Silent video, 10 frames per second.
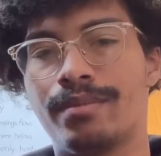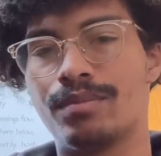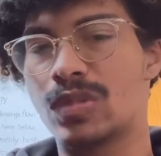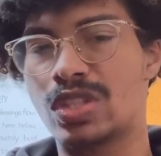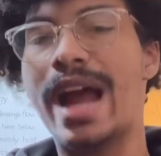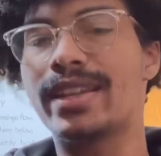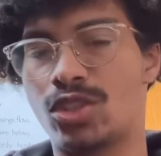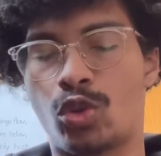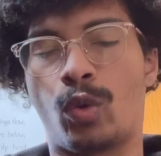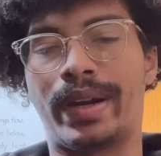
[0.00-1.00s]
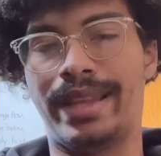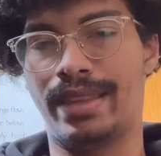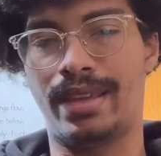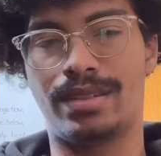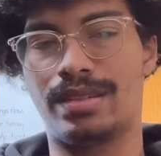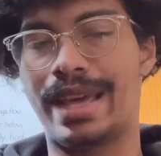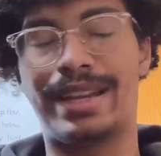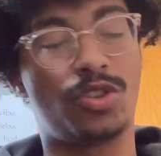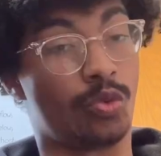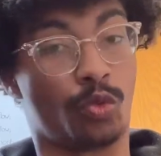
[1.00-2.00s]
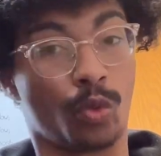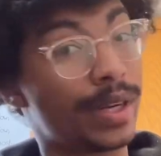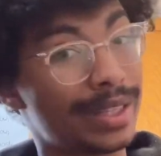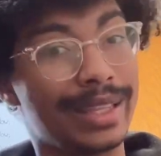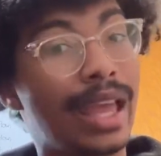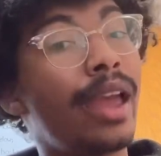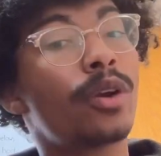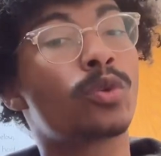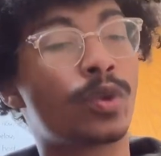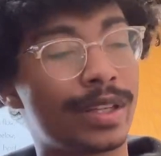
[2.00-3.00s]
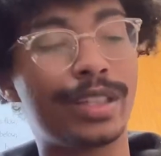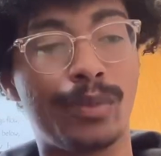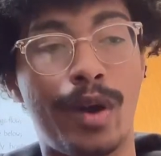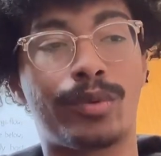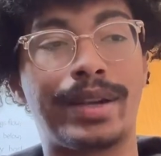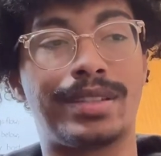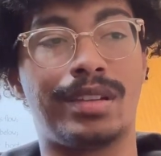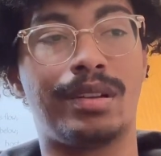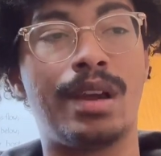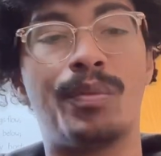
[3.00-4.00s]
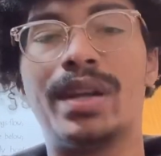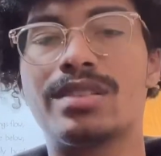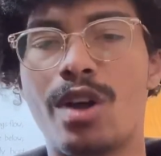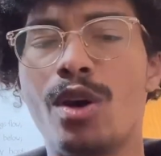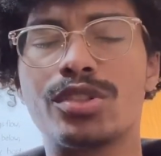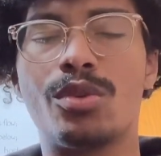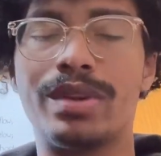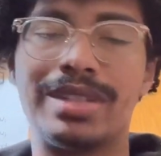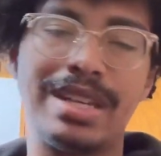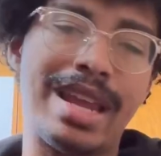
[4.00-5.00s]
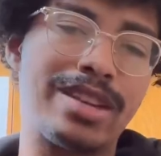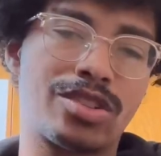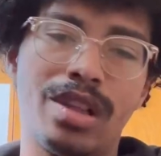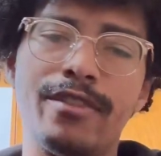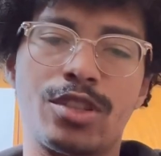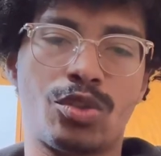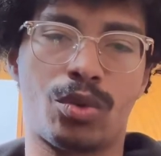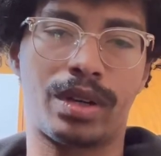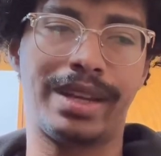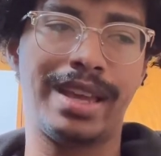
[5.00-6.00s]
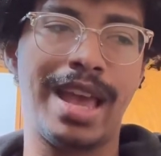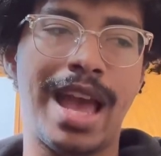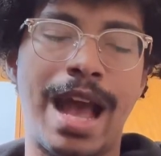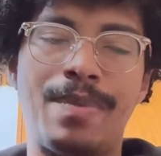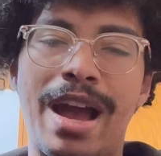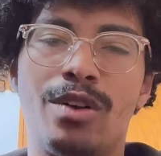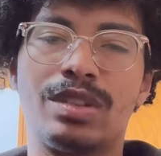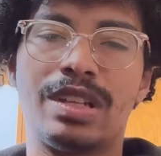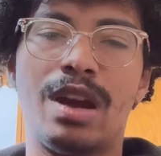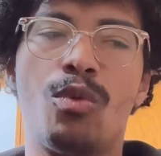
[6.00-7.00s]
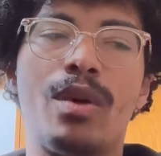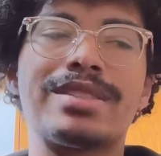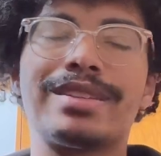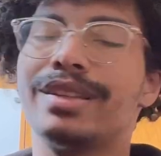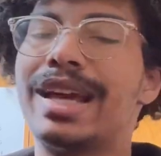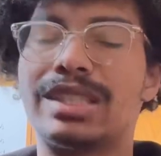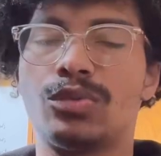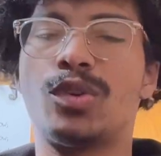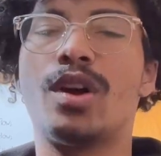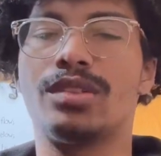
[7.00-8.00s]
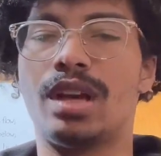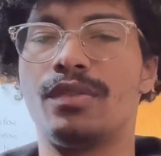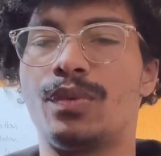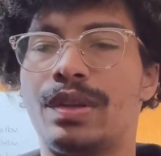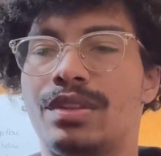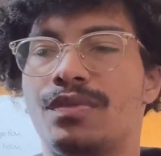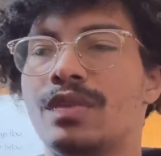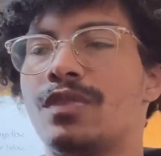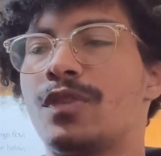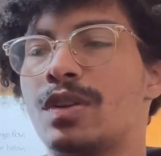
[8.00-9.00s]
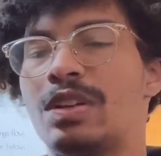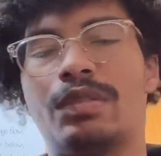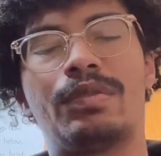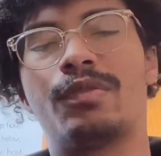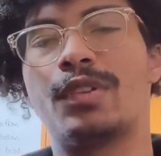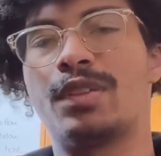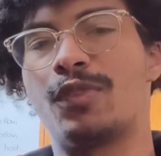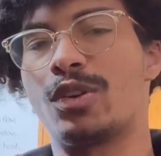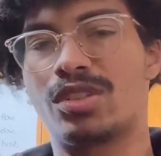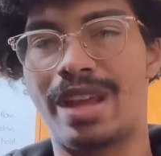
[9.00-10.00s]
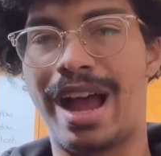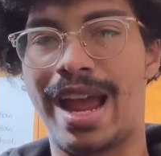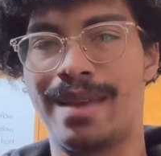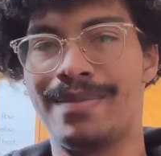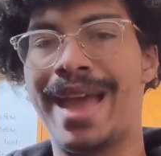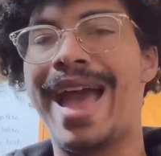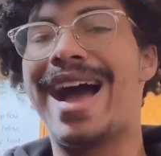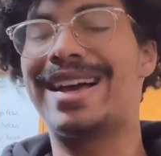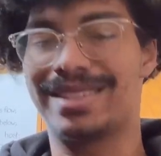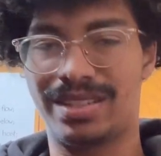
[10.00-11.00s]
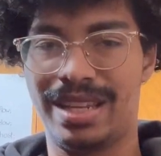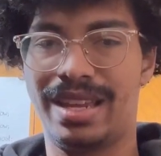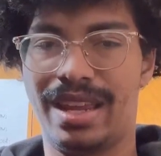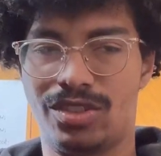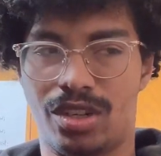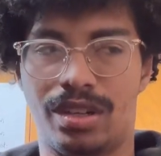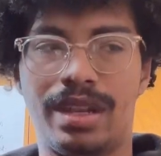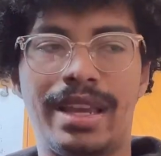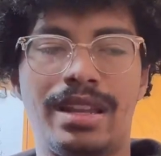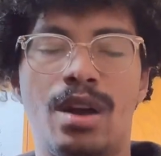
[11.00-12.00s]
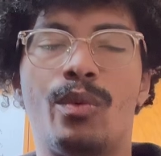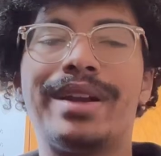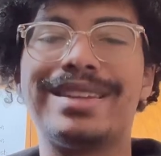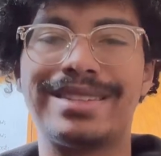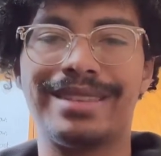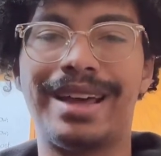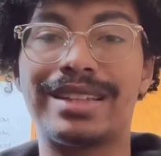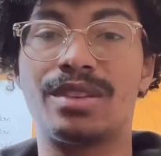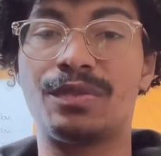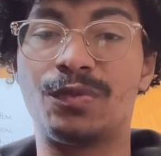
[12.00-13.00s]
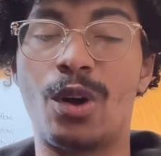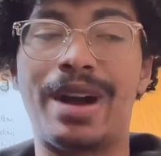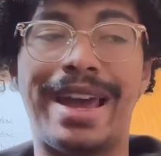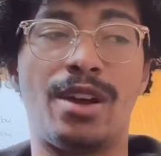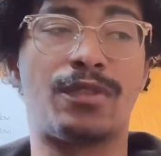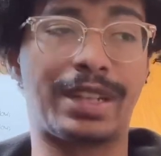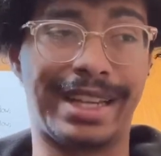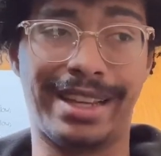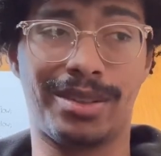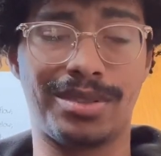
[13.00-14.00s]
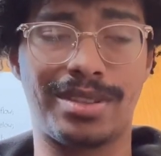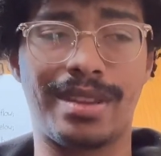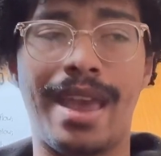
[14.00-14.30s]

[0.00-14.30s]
side story in this that is really well written. But it's also a teenage love story about, what's it like to fall in love for the first time as a teenager. What is it like to fall head over heels?